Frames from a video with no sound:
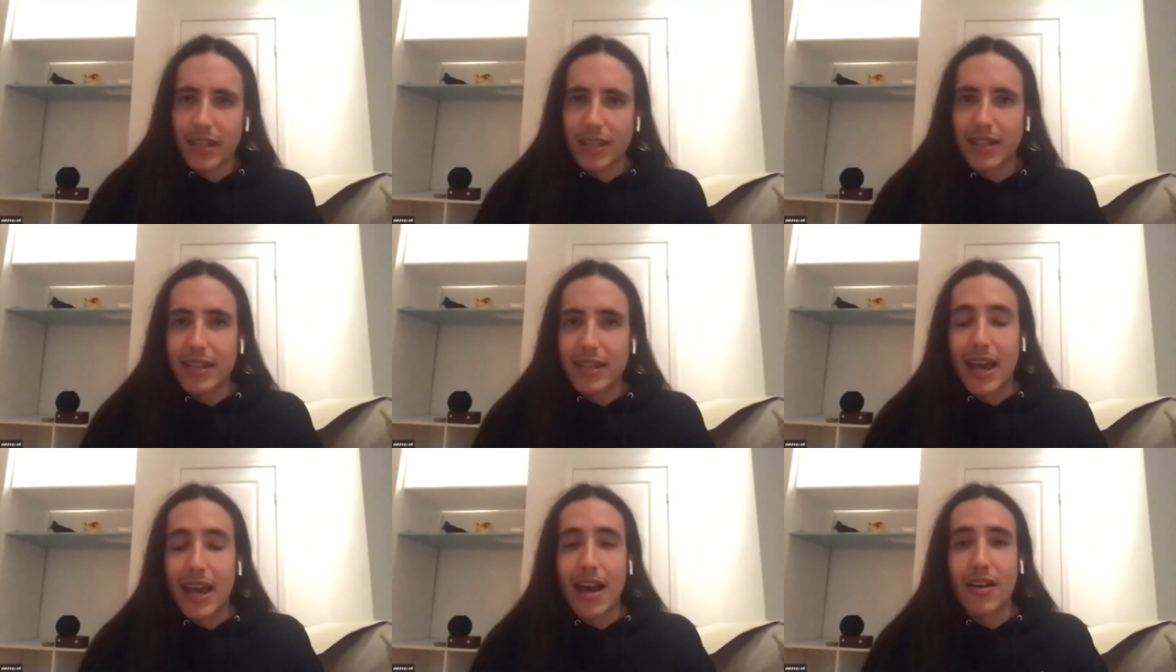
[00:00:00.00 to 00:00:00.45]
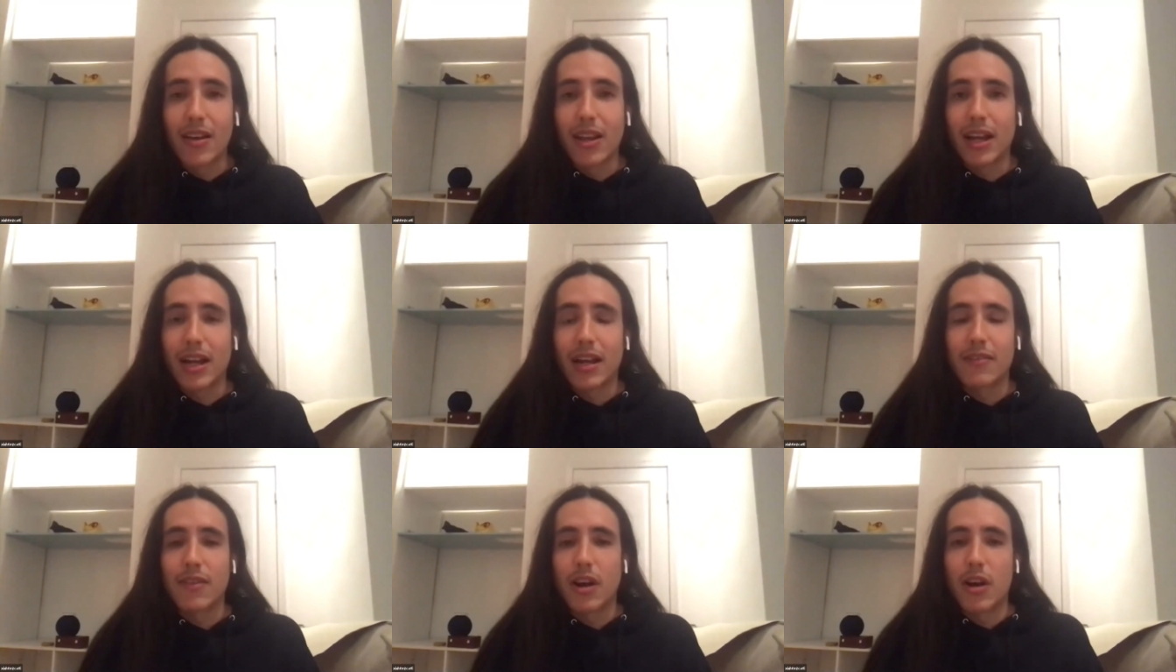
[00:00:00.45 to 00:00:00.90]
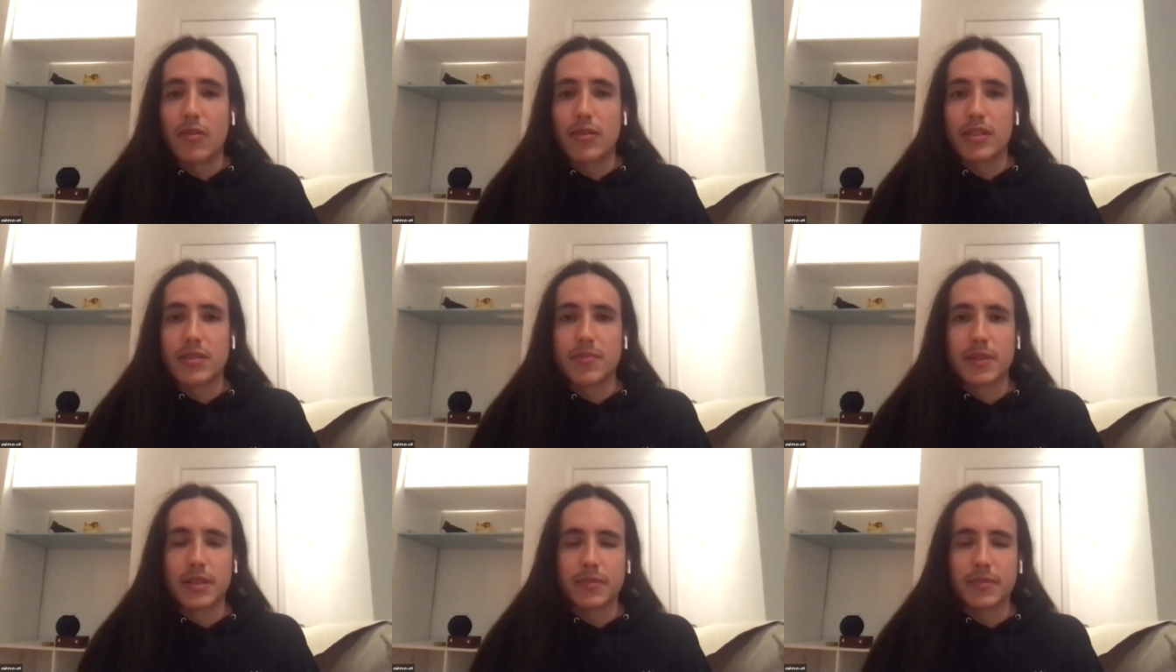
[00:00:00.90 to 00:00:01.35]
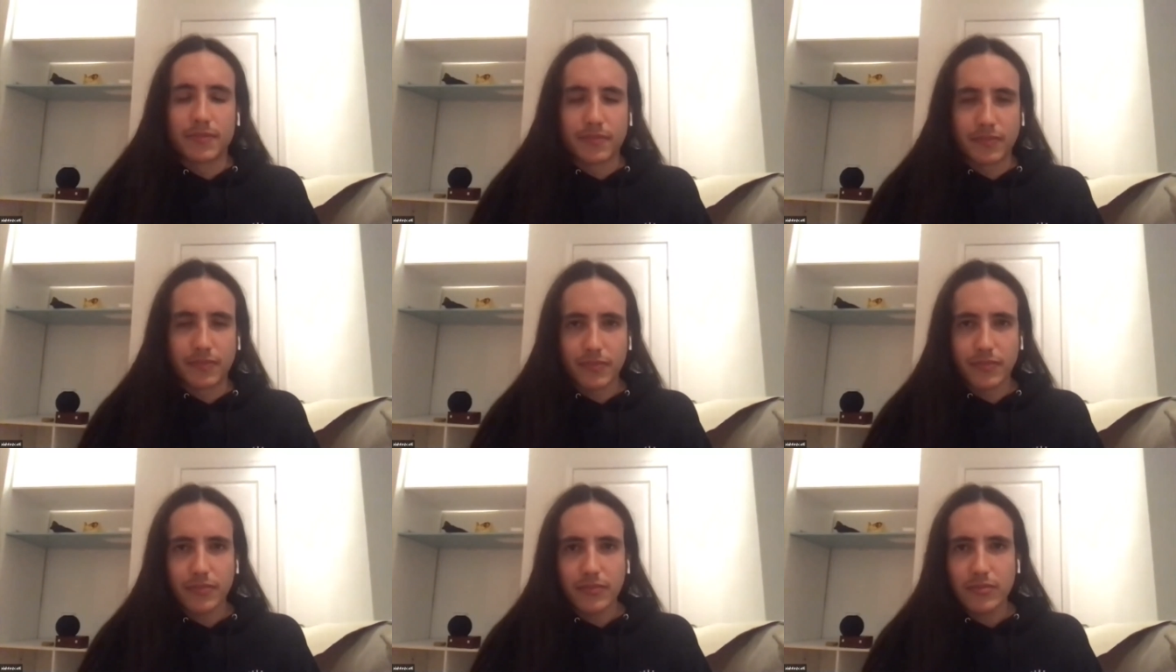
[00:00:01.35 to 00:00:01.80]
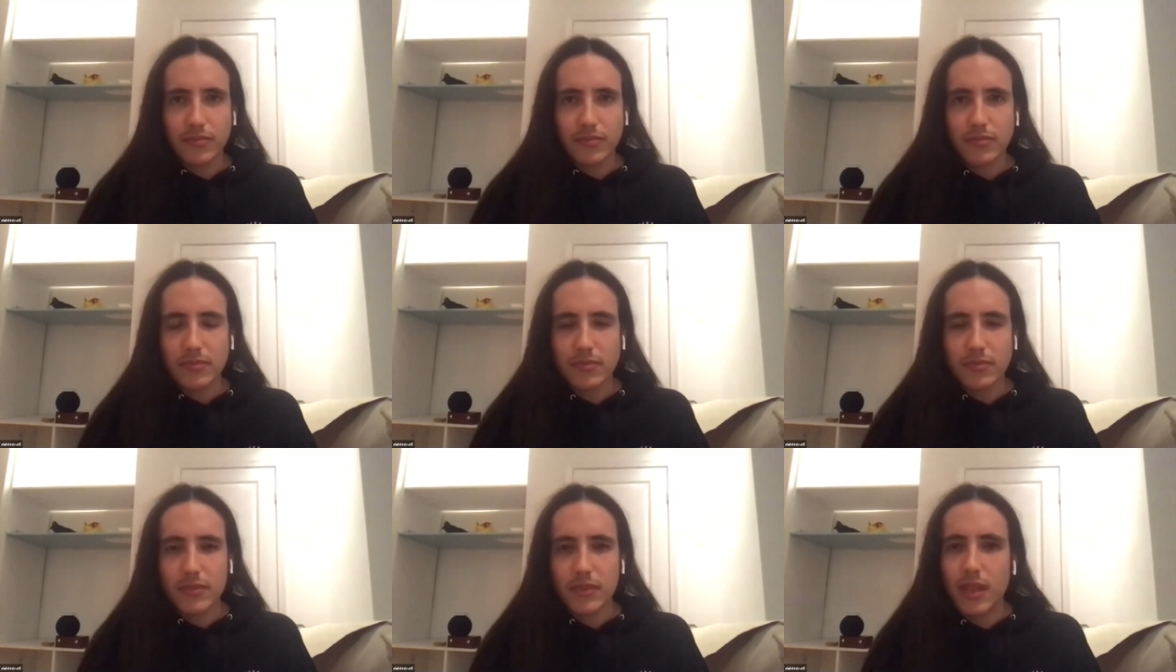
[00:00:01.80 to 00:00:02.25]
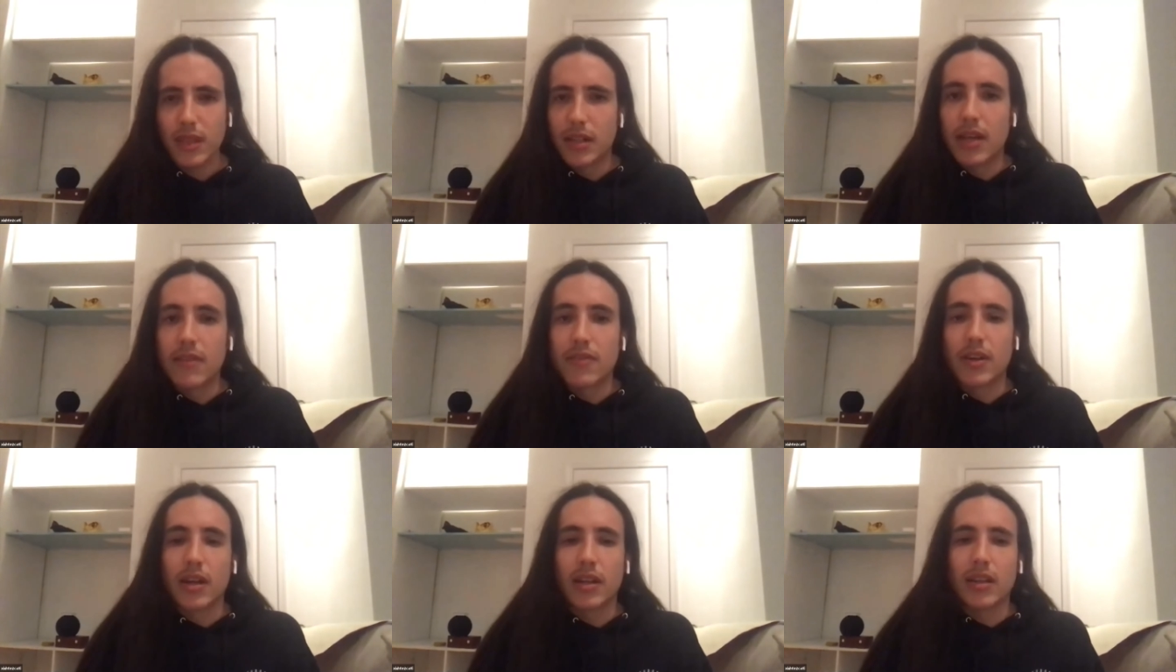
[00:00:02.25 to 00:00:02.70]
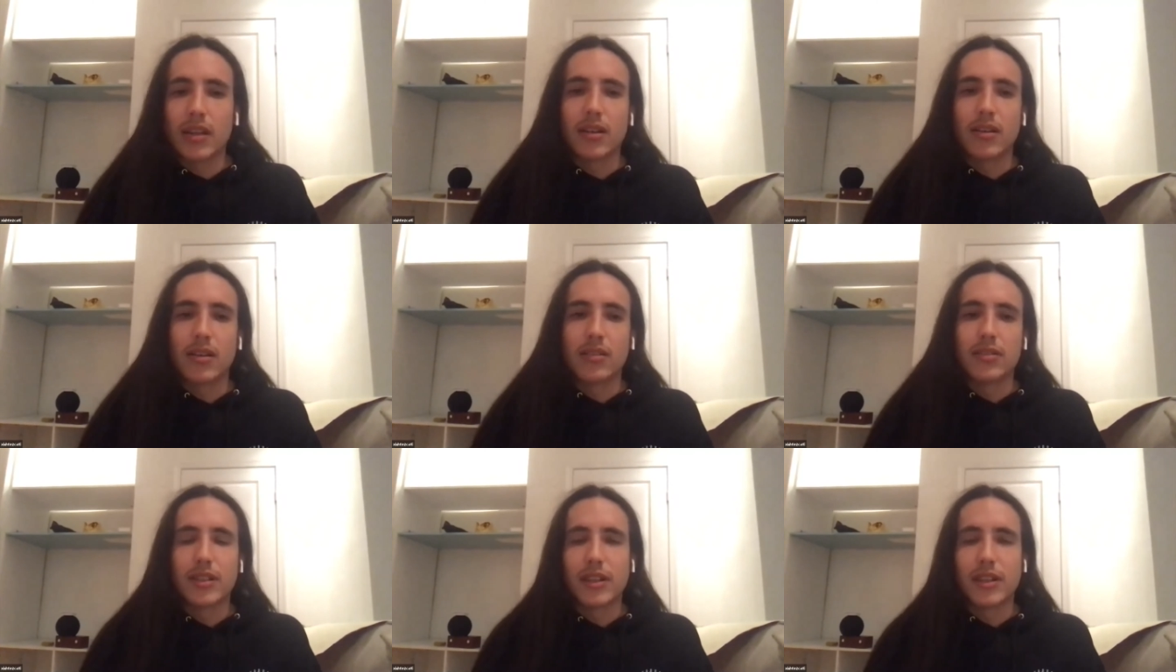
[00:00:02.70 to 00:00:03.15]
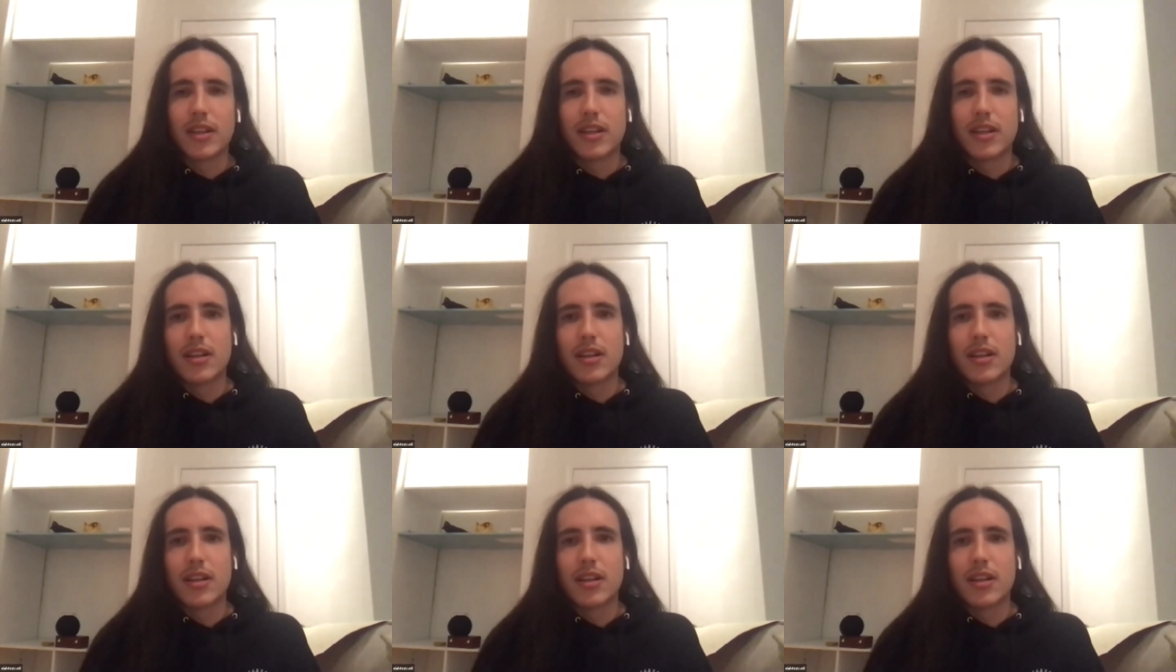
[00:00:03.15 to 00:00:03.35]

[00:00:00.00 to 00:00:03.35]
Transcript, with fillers: I'm here now like I've always been, never alone.